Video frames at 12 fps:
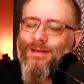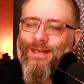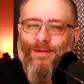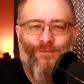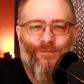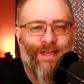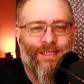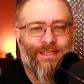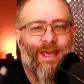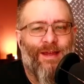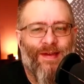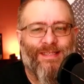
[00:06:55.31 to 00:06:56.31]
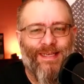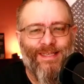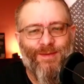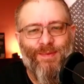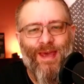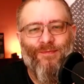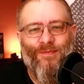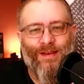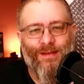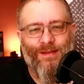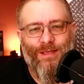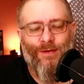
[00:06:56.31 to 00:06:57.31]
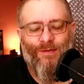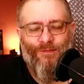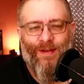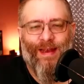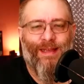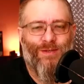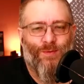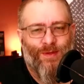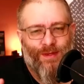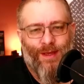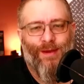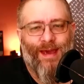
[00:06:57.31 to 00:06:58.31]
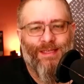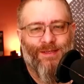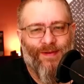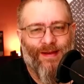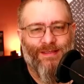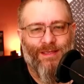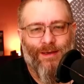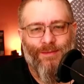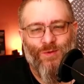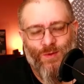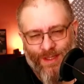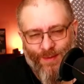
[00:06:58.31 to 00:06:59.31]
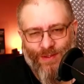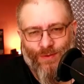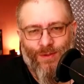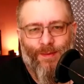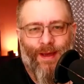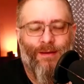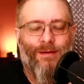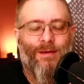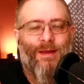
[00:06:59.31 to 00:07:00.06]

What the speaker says: different villages. There seems to be evidence of a village with no case of Alzheimer's, which I think we talked about.